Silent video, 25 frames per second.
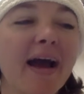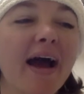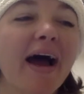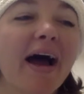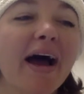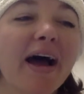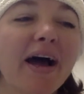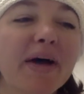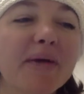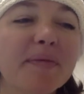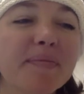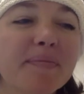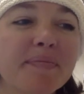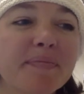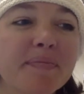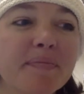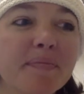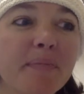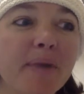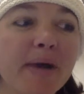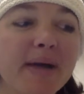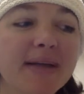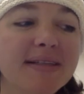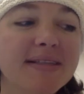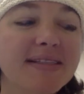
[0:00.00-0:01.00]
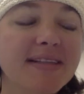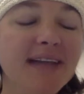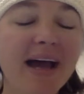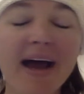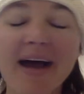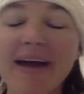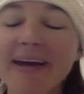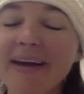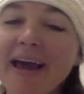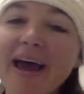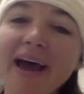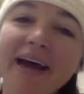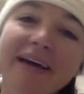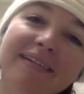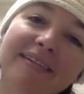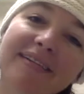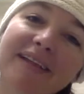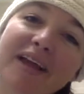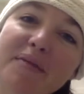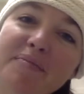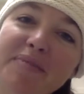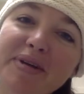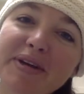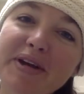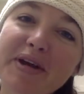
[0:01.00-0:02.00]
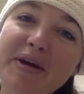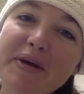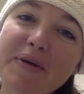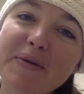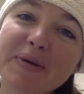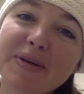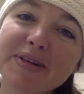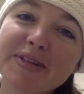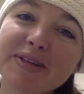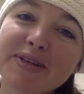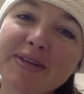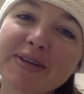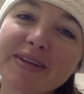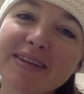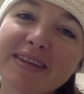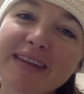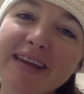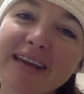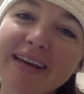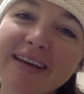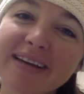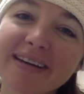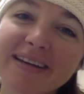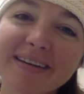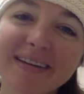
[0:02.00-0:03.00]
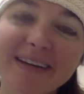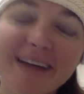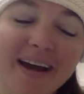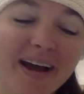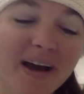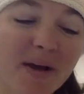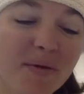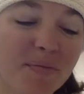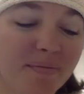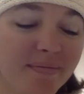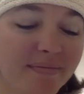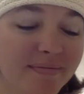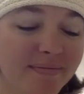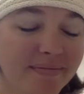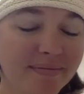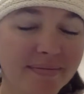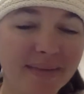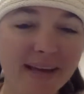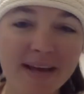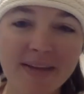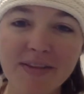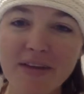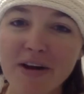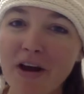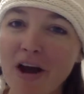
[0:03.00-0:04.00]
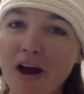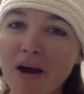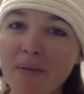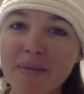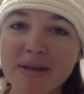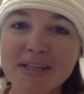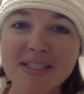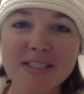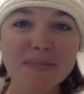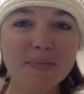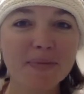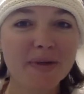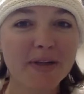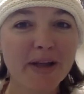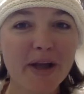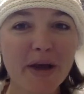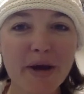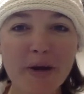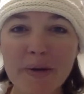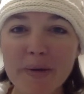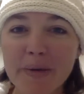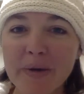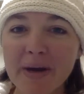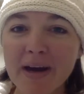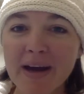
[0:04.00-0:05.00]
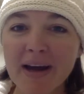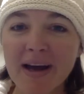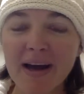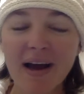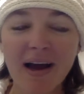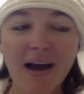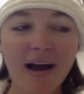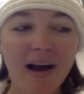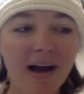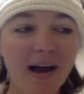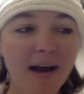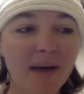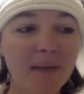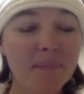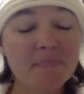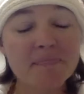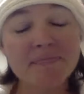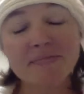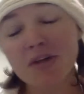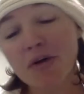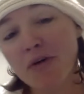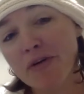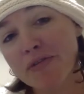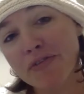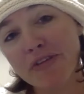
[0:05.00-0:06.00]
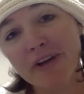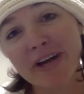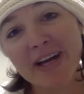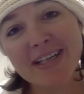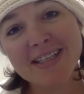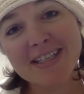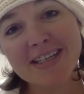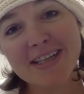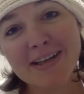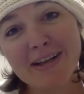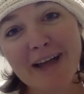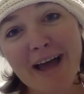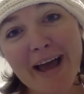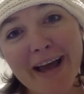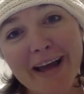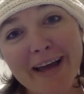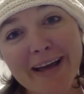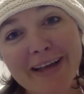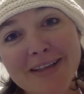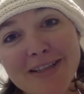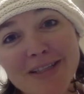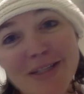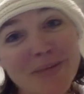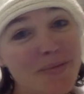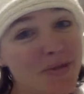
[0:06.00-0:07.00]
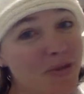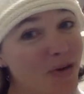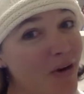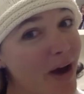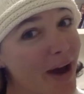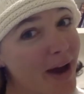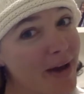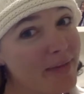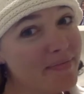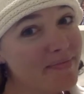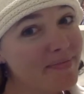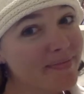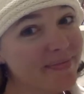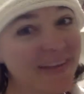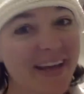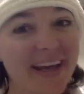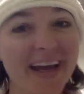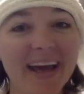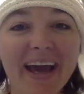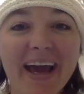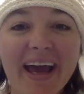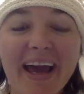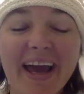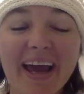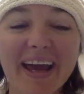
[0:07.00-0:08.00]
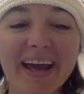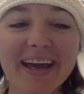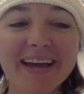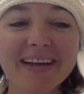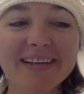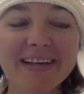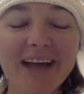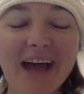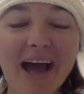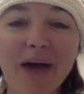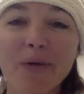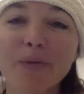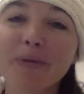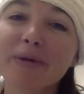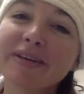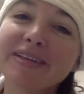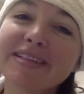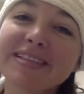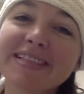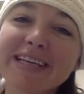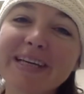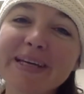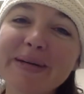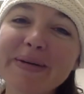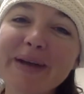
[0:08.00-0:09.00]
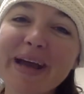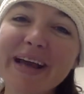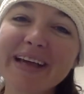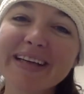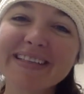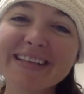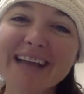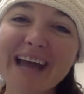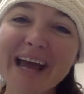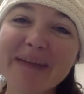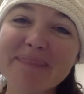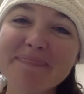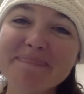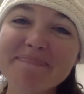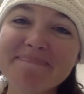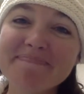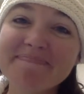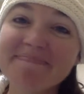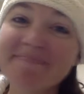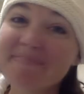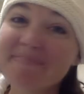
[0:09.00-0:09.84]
Let me know what you think in the comments below. Don't forget to like and subscribe. And I will see you next time.